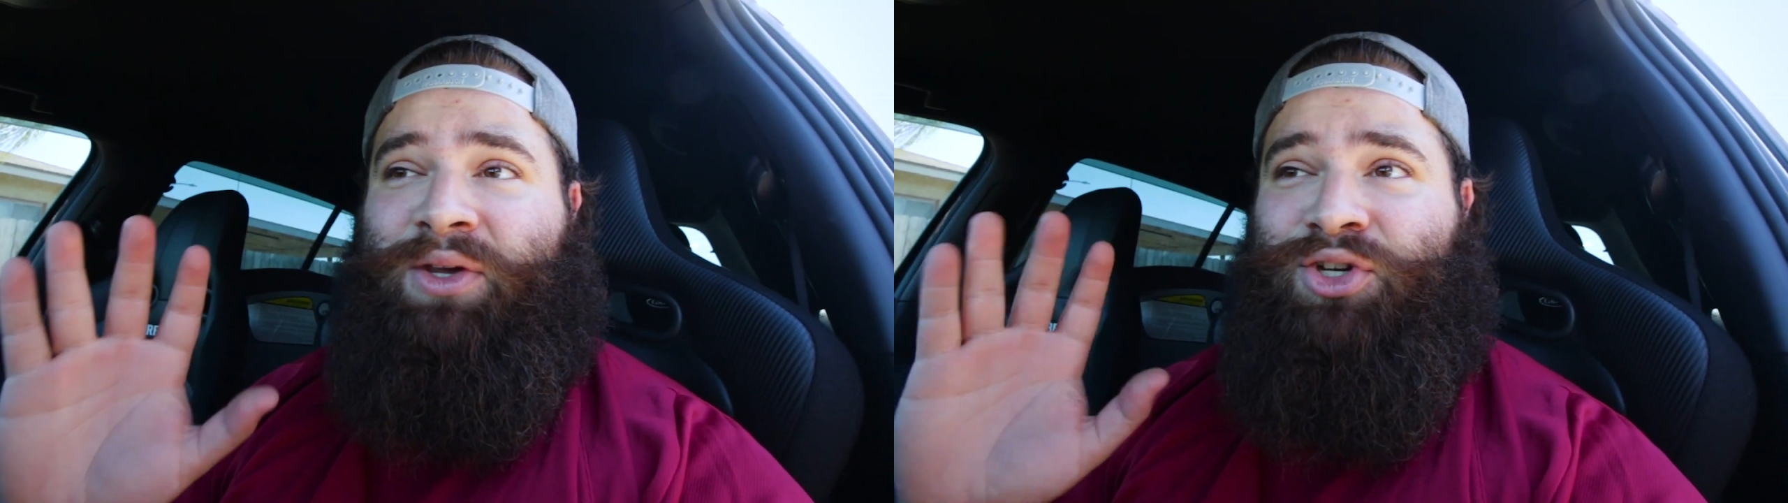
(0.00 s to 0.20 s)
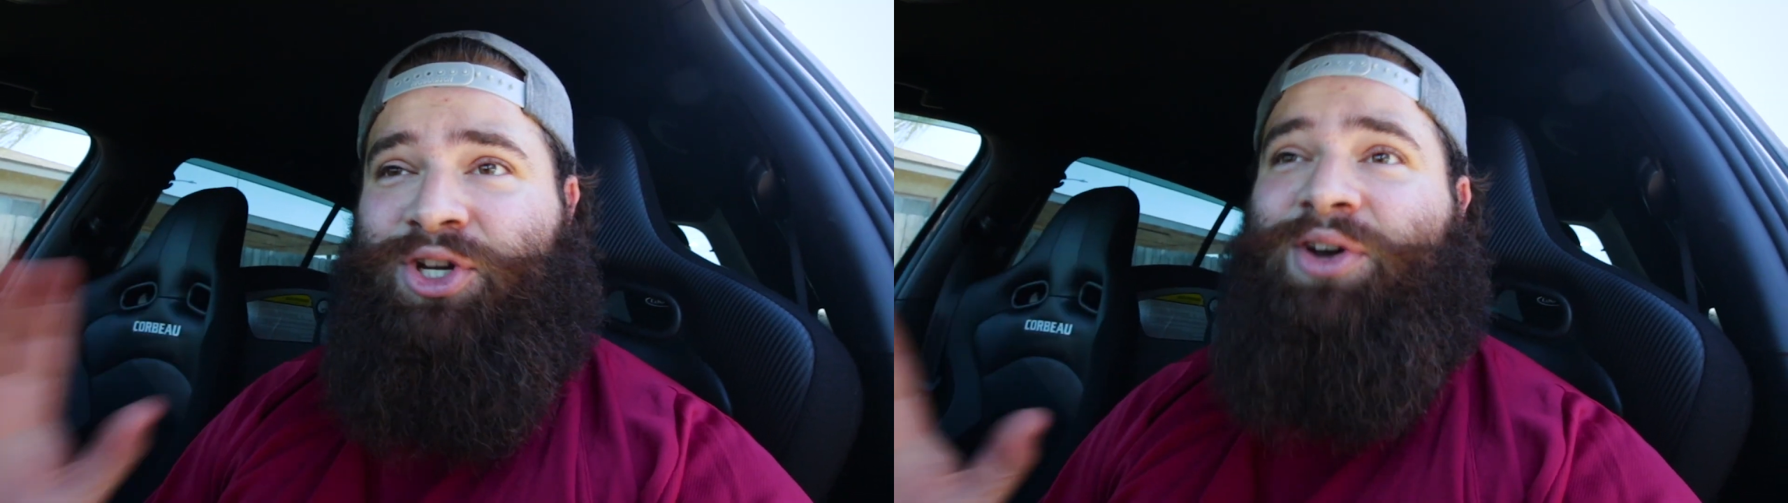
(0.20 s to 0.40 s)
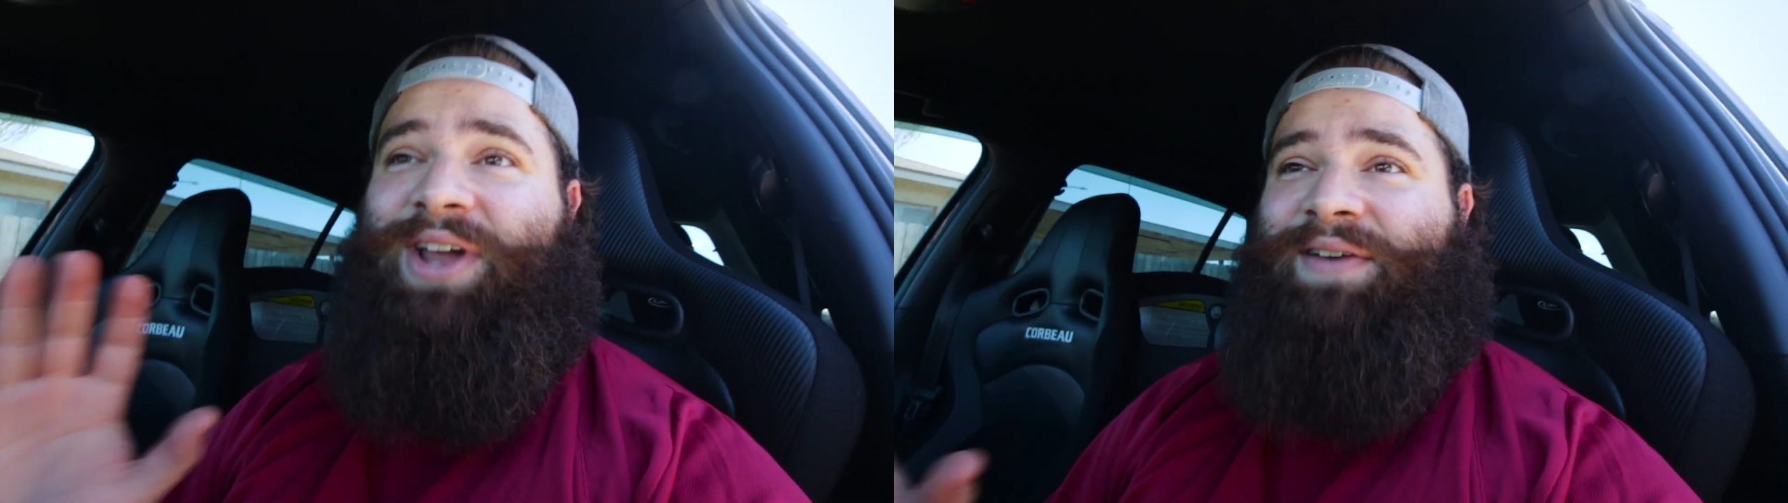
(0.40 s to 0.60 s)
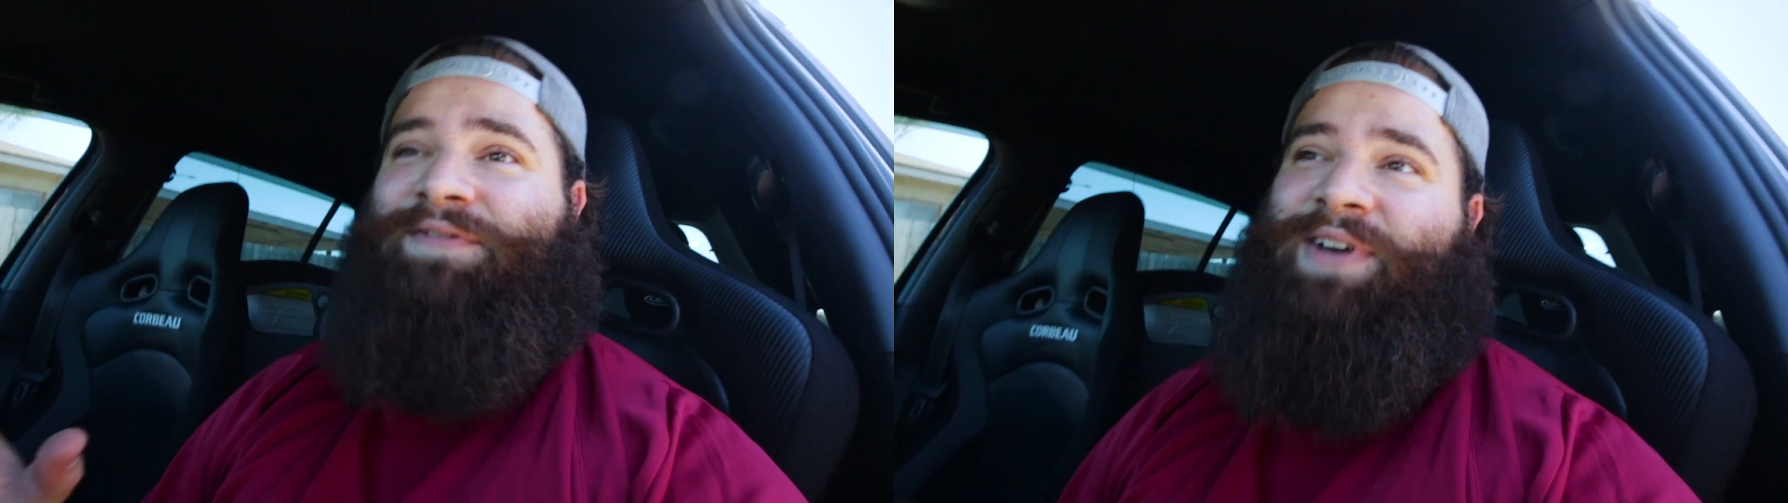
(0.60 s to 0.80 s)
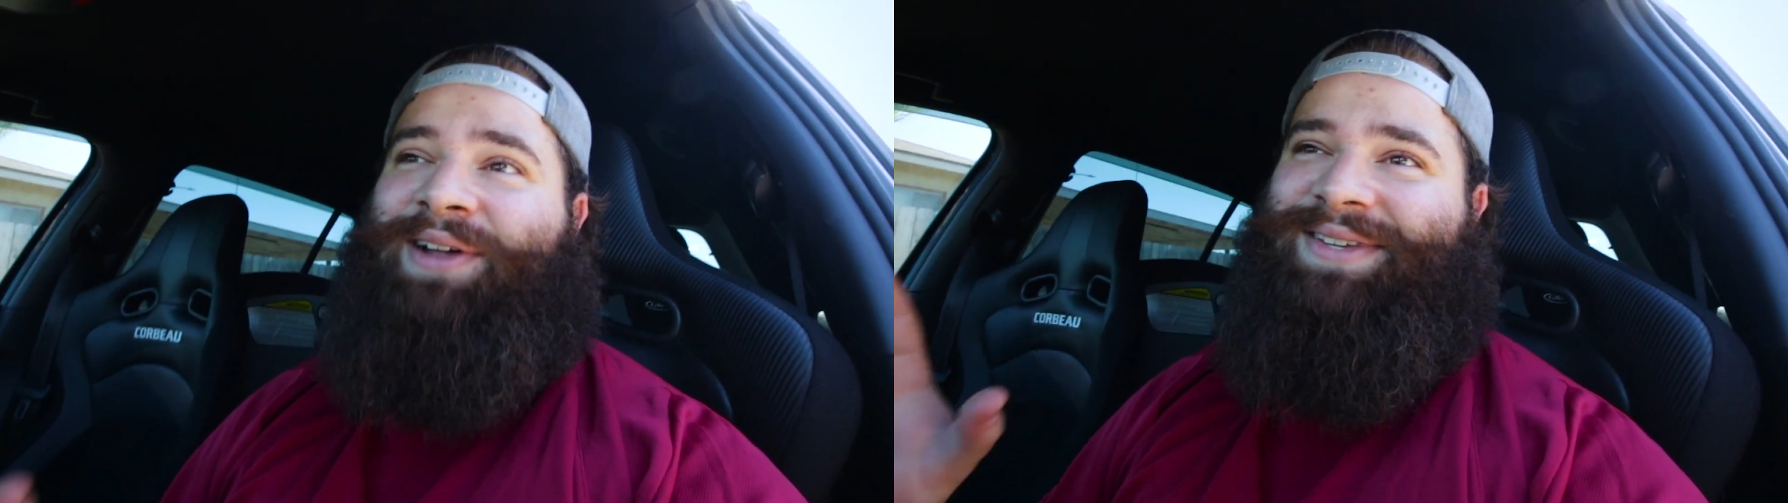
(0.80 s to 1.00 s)
should have
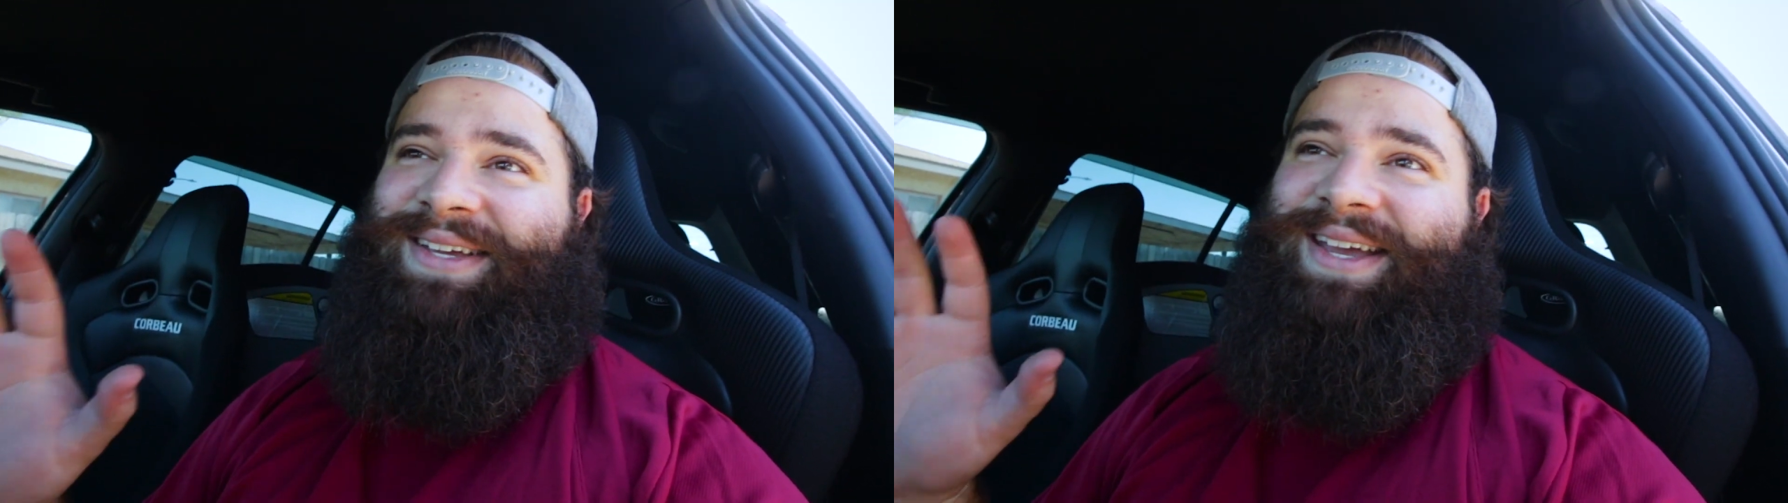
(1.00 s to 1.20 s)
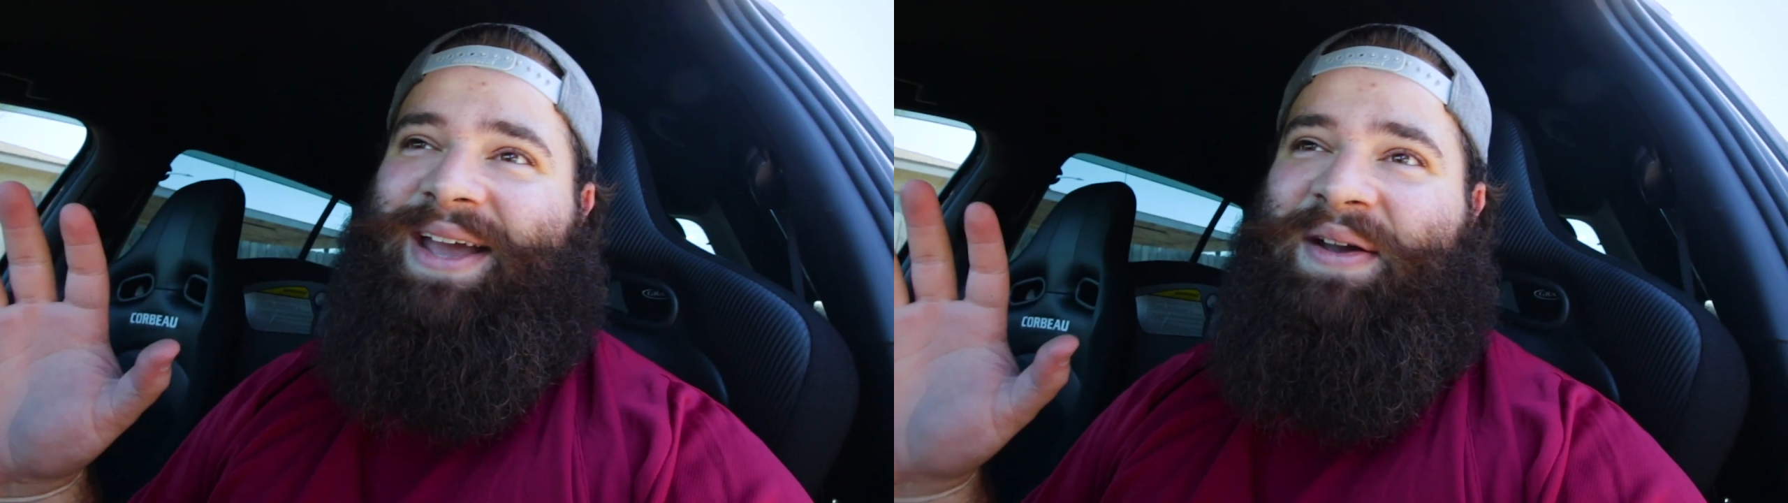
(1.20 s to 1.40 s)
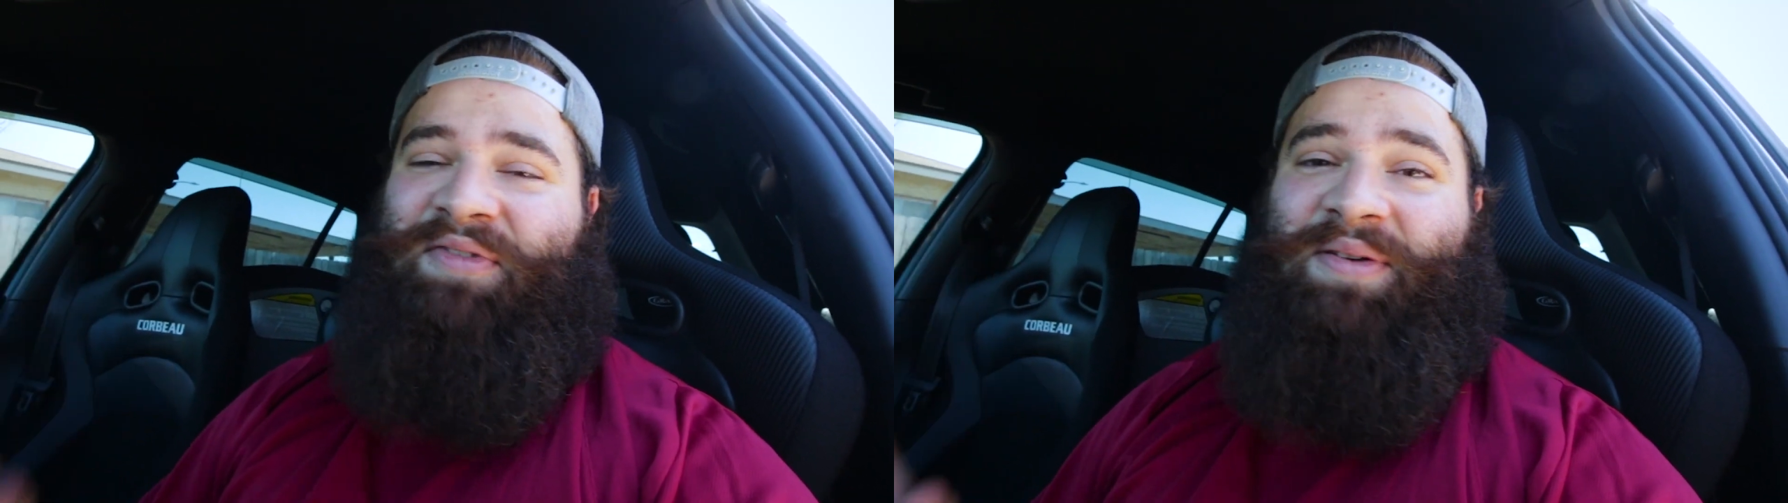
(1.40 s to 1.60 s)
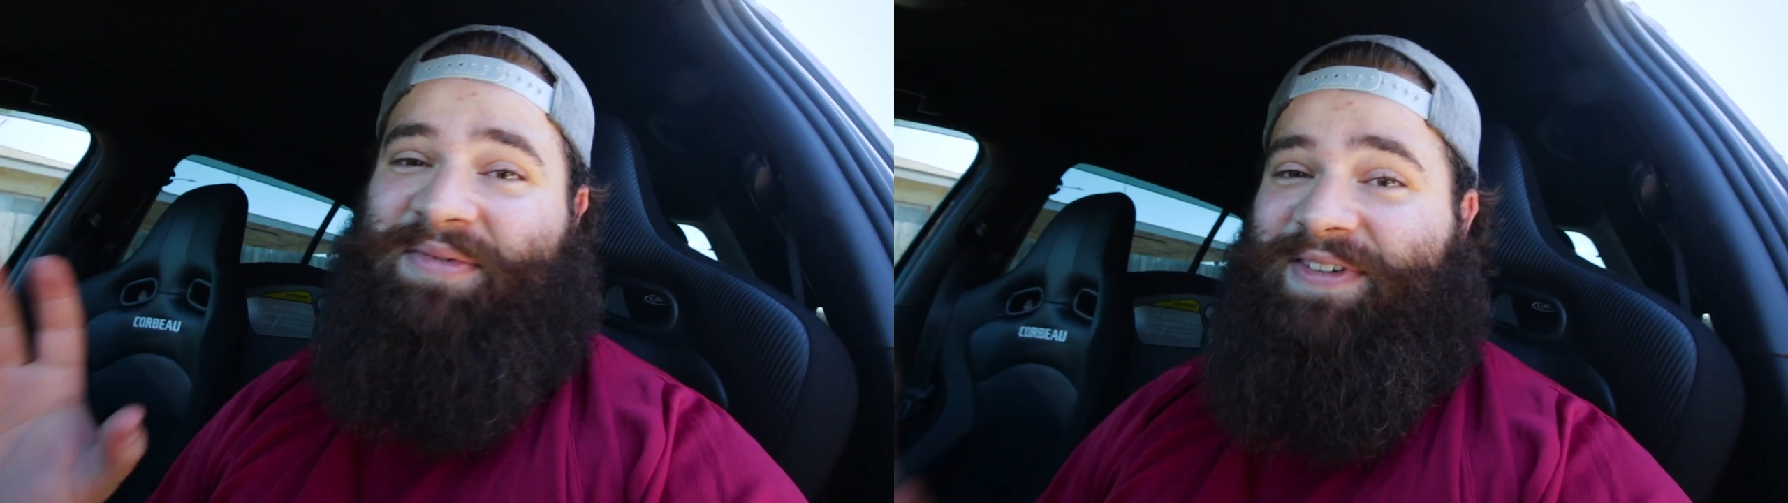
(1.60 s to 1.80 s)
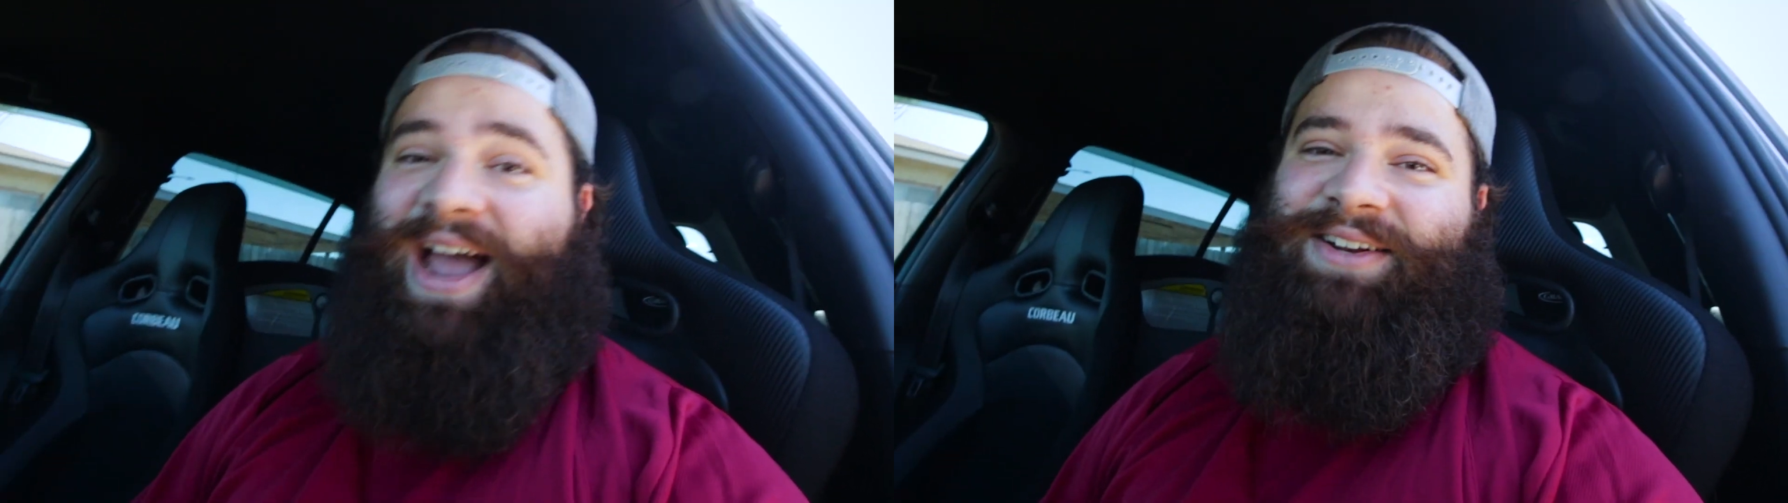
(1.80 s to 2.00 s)
felt from
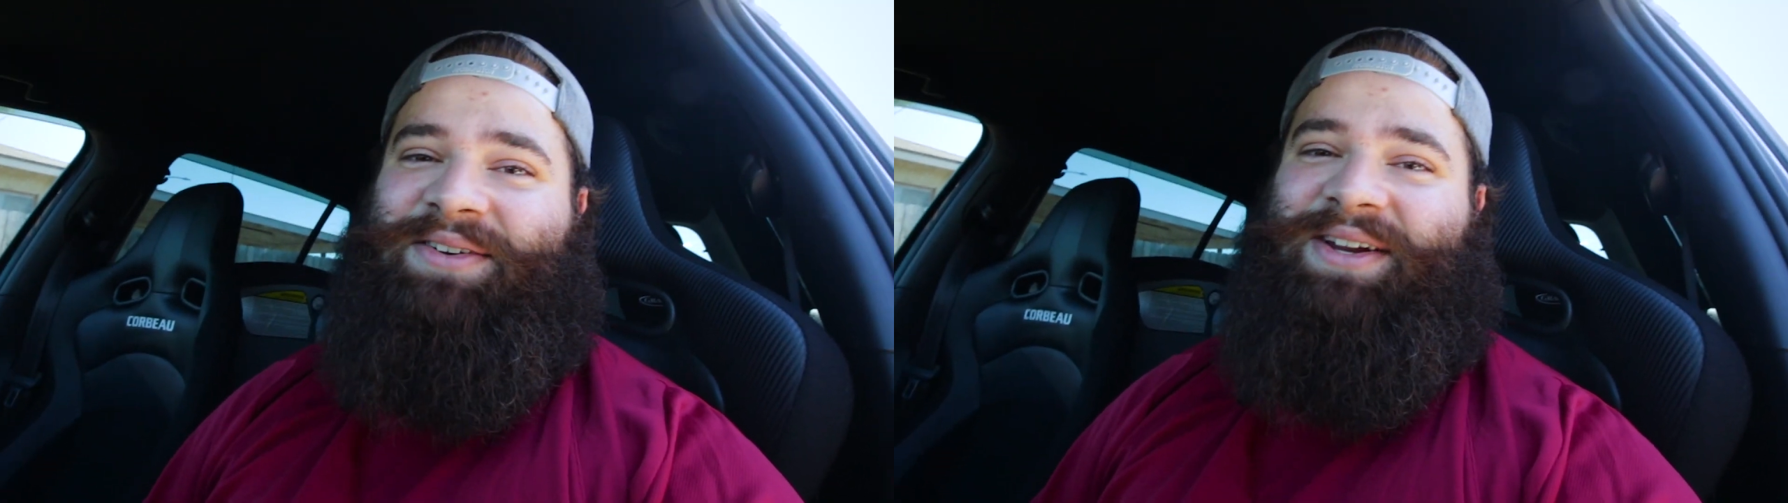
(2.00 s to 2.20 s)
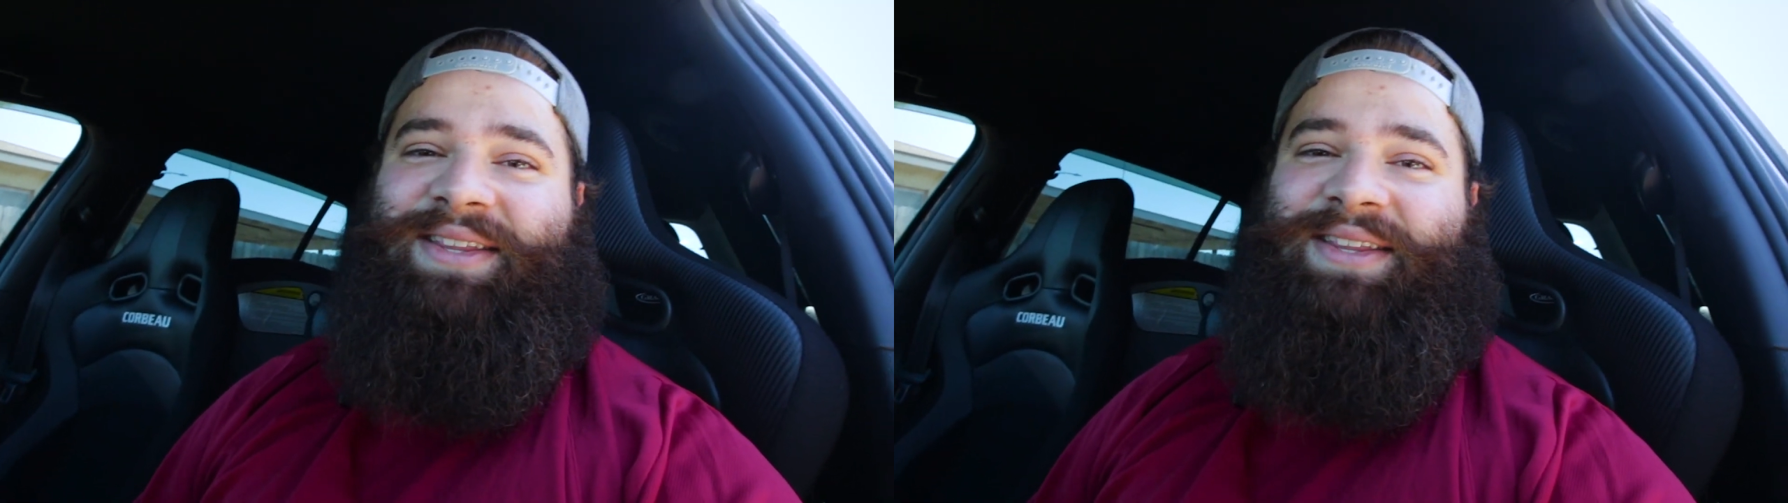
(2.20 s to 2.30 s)
factory.